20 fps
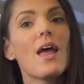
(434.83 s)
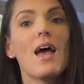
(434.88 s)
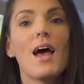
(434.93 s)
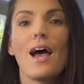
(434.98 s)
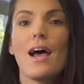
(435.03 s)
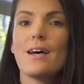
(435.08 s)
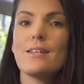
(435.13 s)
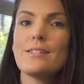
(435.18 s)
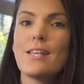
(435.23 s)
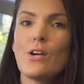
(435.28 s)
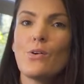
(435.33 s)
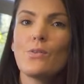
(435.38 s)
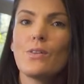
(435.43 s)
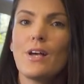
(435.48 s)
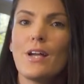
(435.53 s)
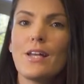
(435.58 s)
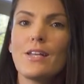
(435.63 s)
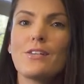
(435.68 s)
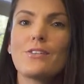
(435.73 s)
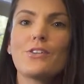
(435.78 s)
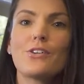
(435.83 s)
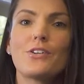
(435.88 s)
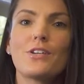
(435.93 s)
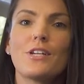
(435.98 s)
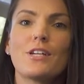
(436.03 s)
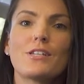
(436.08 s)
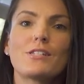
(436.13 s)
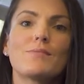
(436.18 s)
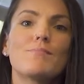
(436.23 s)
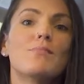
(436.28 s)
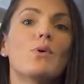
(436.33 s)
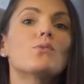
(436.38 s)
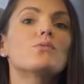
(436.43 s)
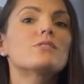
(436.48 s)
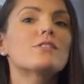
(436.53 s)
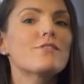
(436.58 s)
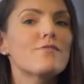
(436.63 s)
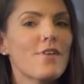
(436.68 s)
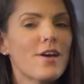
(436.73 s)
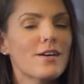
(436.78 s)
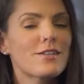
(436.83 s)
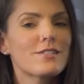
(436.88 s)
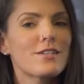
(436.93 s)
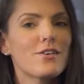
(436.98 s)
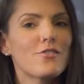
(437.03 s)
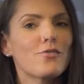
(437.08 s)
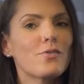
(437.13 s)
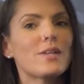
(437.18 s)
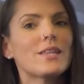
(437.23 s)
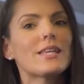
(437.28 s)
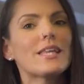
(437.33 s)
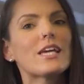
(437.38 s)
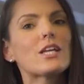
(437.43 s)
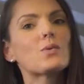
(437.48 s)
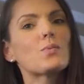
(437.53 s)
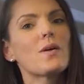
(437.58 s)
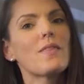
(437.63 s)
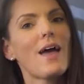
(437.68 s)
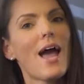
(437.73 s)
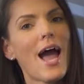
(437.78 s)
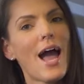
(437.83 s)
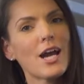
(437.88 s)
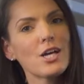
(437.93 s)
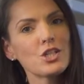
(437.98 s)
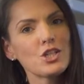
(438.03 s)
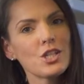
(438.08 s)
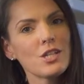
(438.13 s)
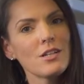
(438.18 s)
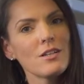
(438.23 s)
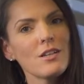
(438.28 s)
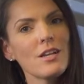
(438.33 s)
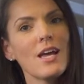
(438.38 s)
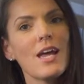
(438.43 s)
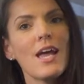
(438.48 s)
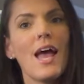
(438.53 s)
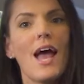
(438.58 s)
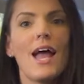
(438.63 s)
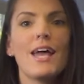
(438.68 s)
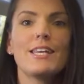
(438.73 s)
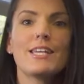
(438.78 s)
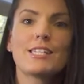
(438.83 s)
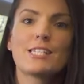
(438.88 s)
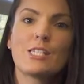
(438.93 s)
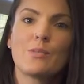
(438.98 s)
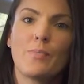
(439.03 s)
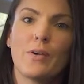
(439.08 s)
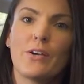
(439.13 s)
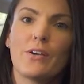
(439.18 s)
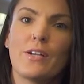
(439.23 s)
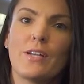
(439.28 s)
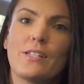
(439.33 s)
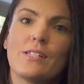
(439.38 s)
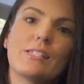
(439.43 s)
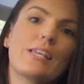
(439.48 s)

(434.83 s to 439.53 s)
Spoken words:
As outlined, learning is most effective when linked with action and experience,